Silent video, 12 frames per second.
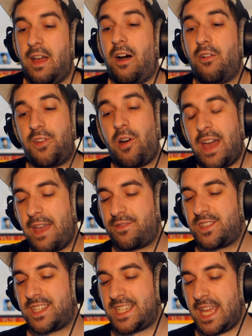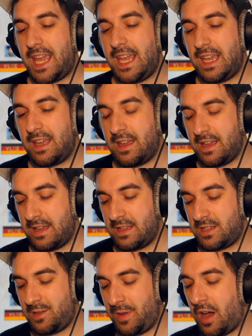Although I have to say, uh,
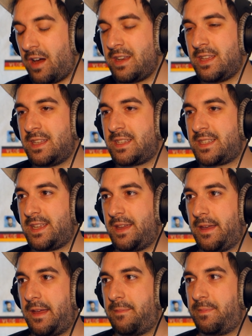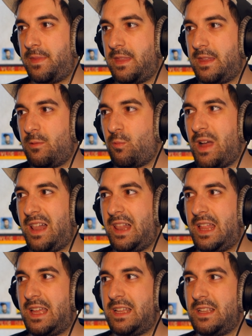to be honest, um,
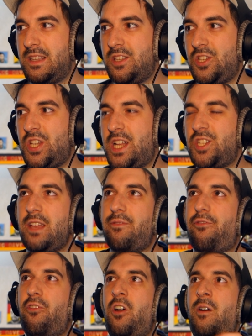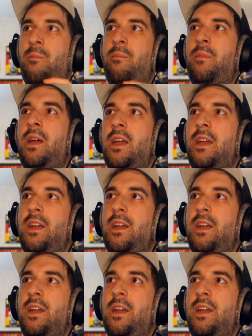well, judging from